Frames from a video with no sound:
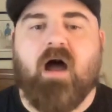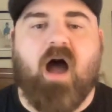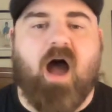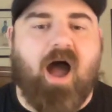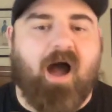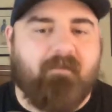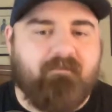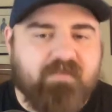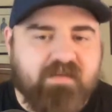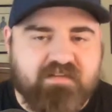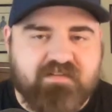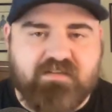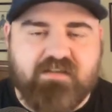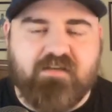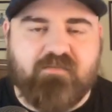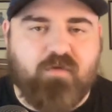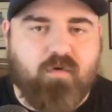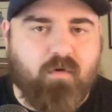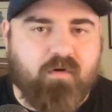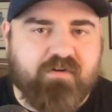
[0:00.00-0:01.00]
Obviously,
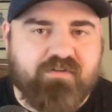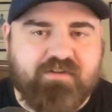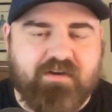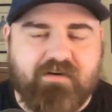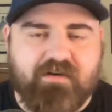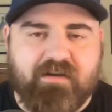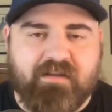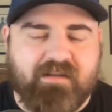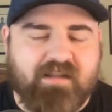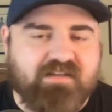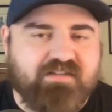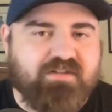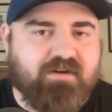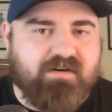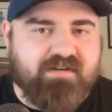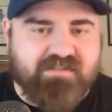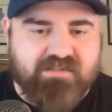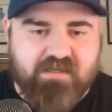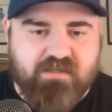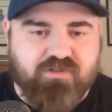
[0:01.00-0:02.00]
of course, there unless there
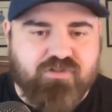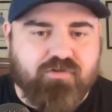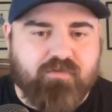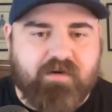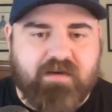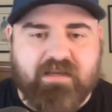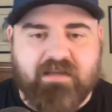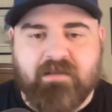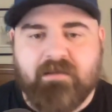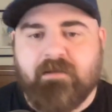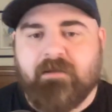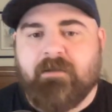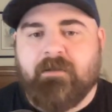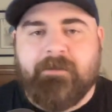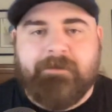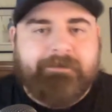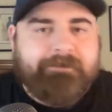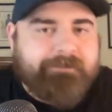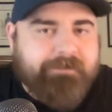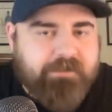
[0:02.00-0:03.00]
is an injury,
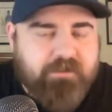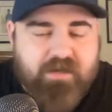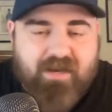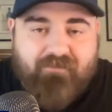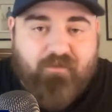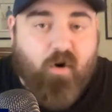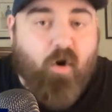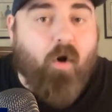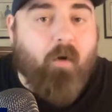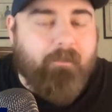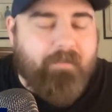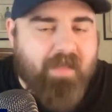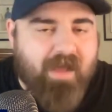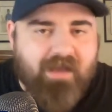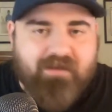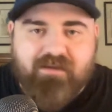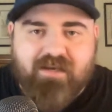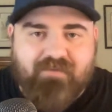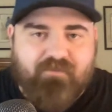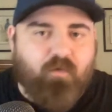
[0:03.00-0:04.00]
you never hope
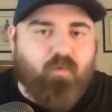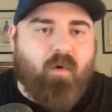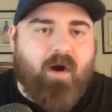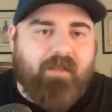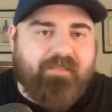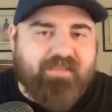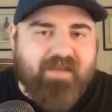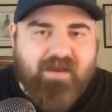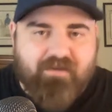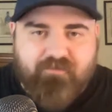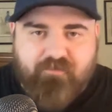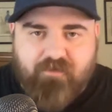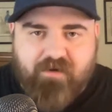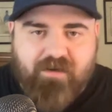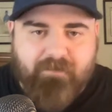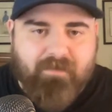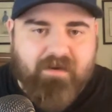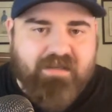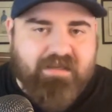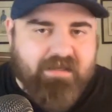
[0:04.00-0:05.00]
that. You never want that for
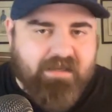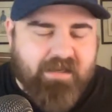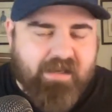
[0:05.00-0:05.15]
anybody.